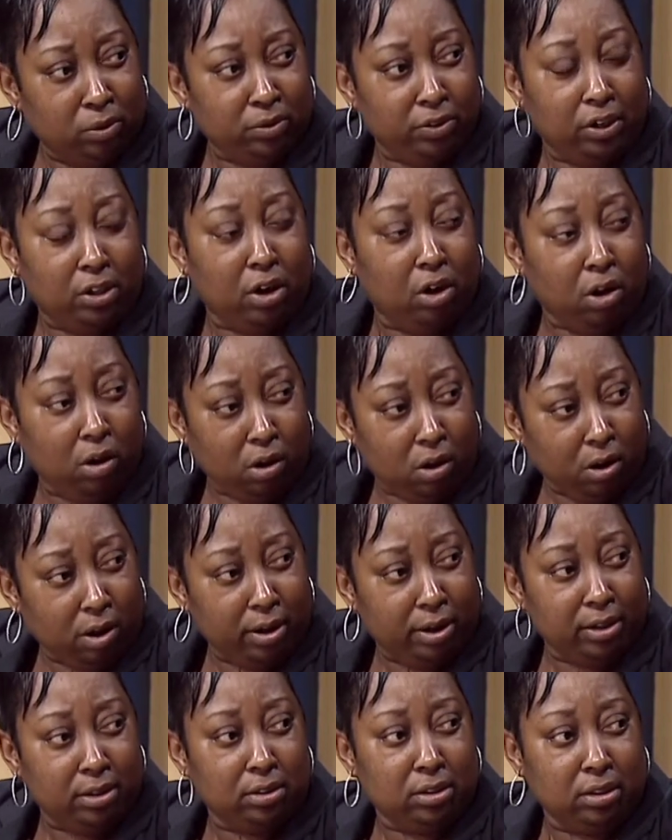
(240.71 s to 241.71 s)
the
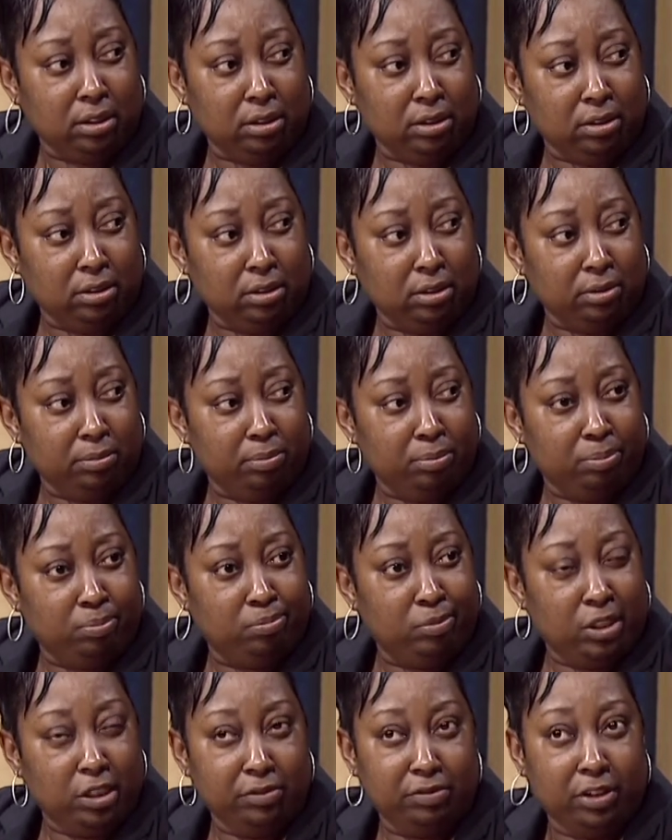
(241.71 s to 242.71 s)
cause, and
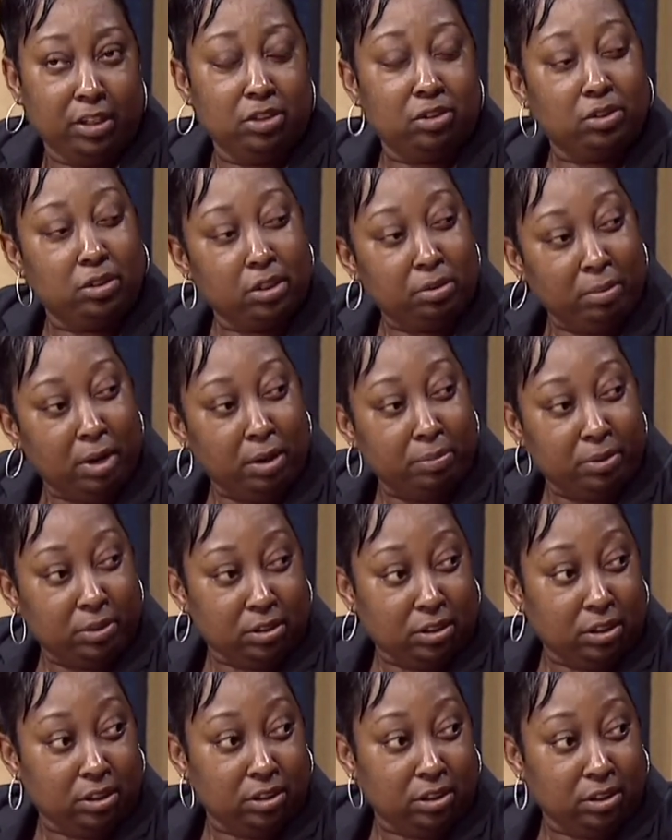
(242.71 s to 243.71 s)
eventually my
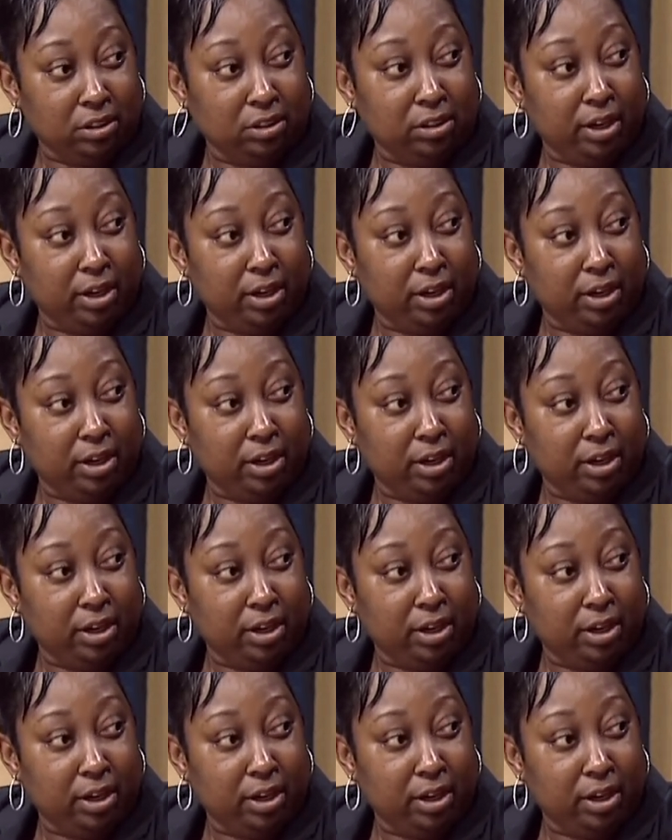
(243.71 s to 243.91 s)
position